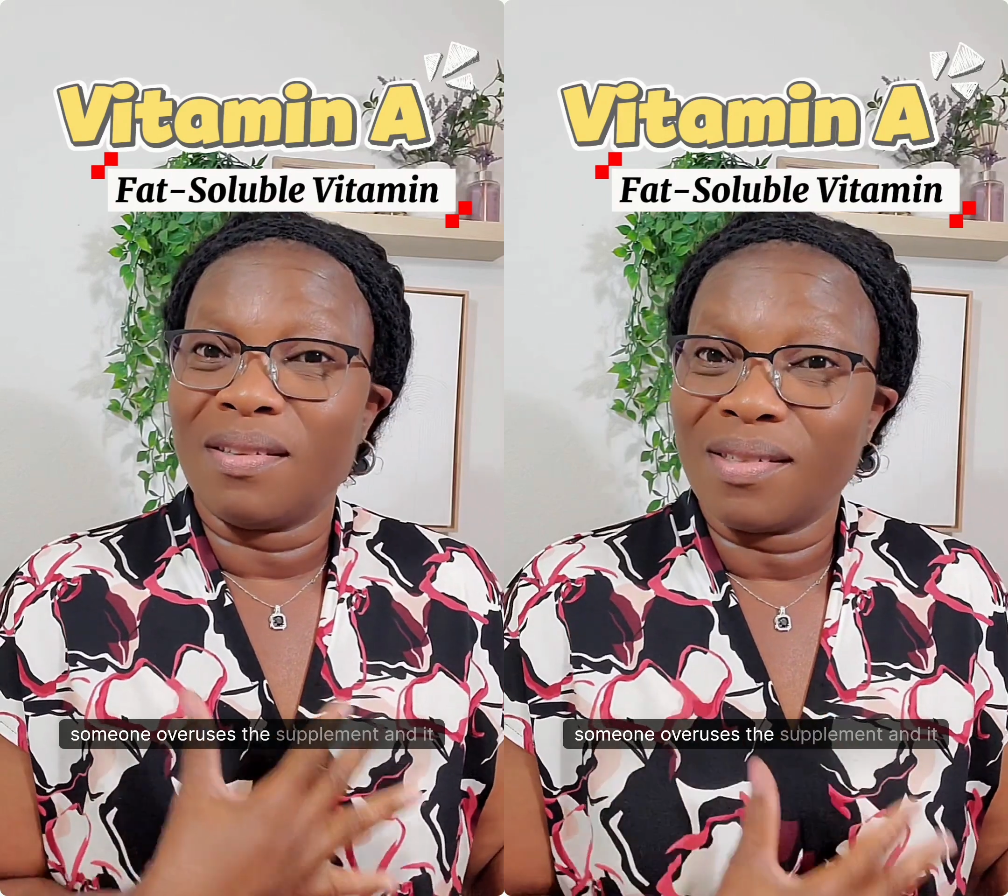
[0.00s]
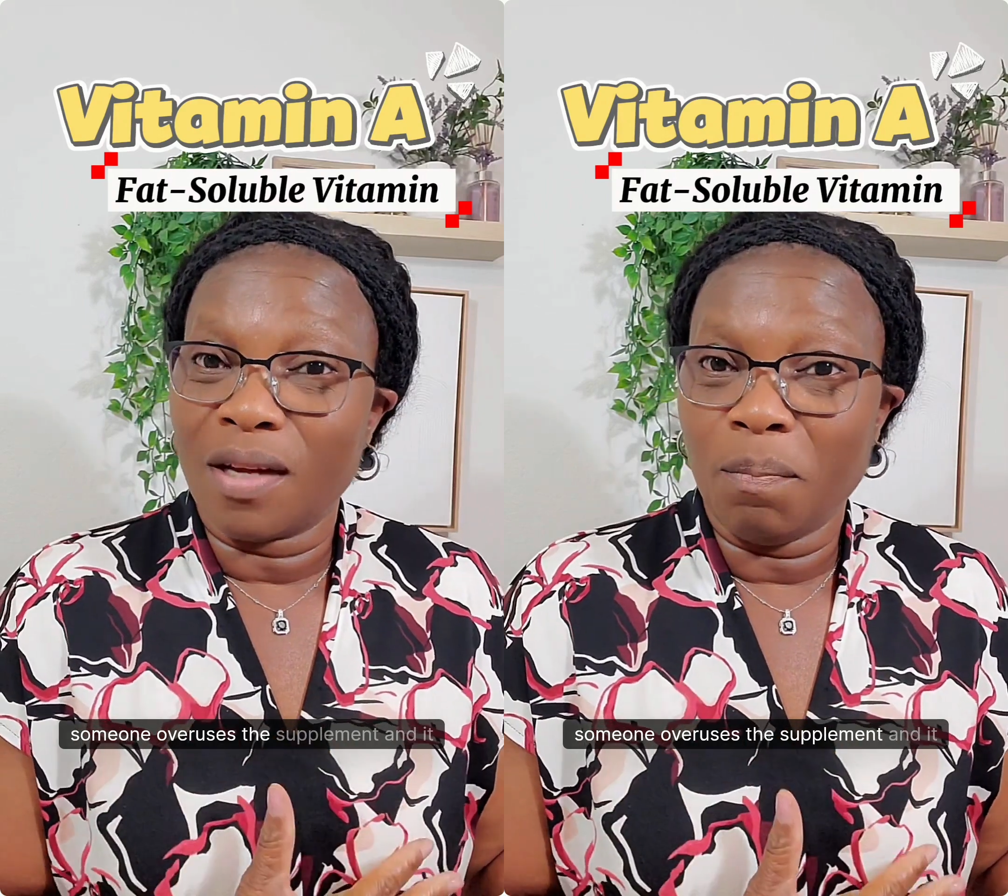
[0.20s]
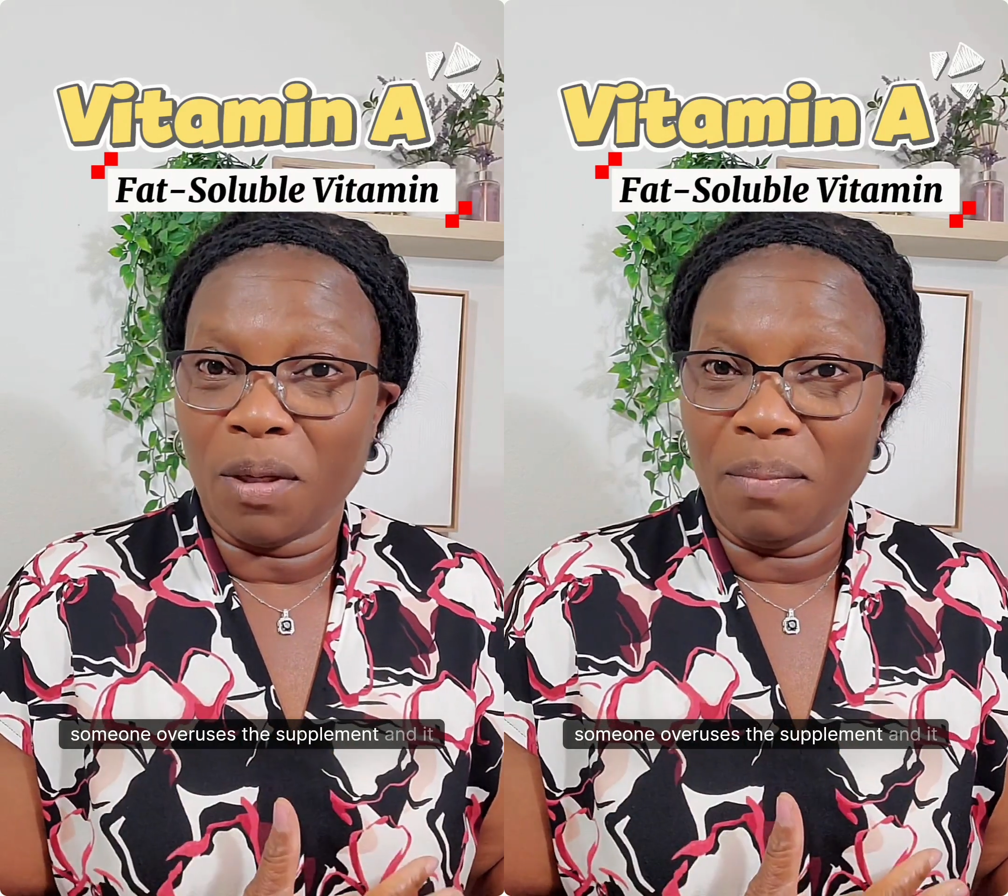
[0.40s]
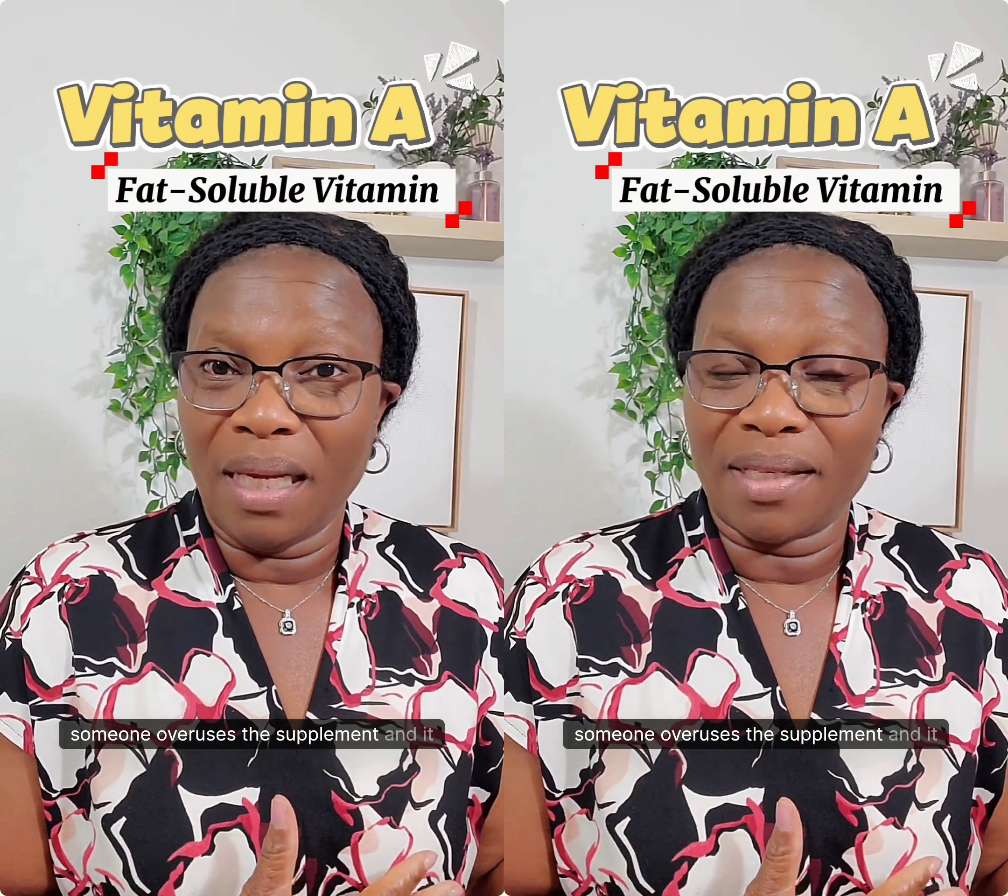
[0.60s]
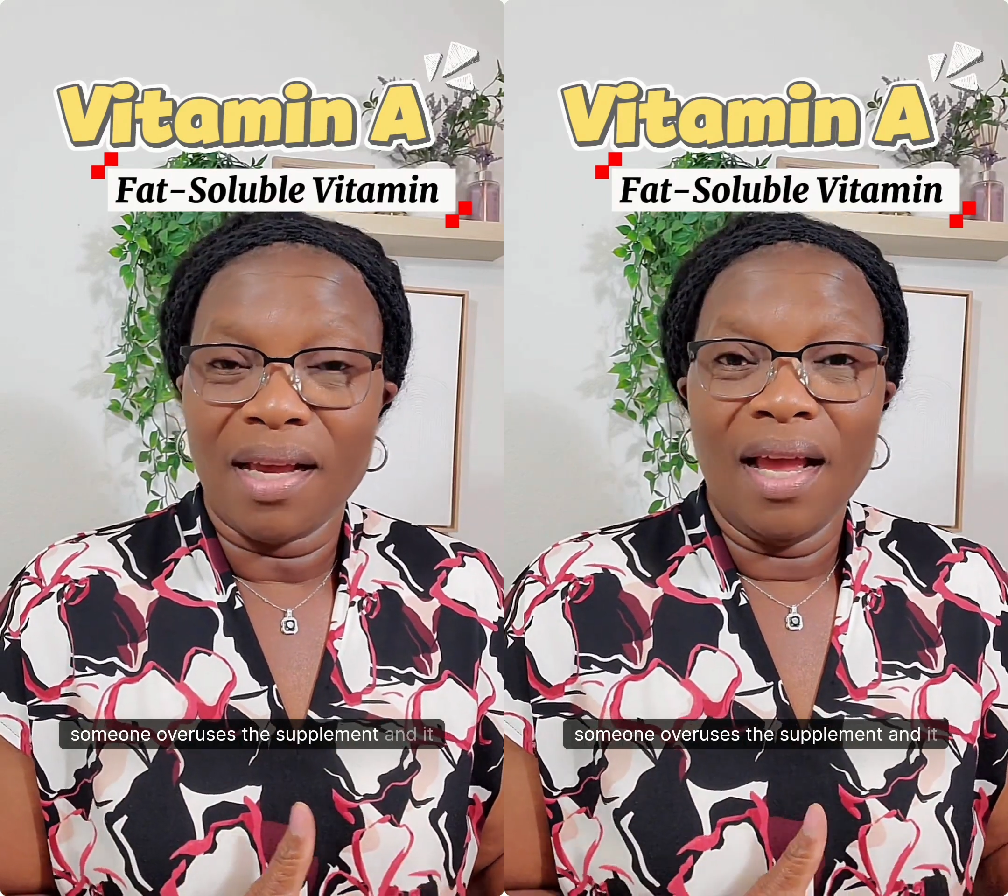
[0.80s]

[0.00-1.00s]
the supplement,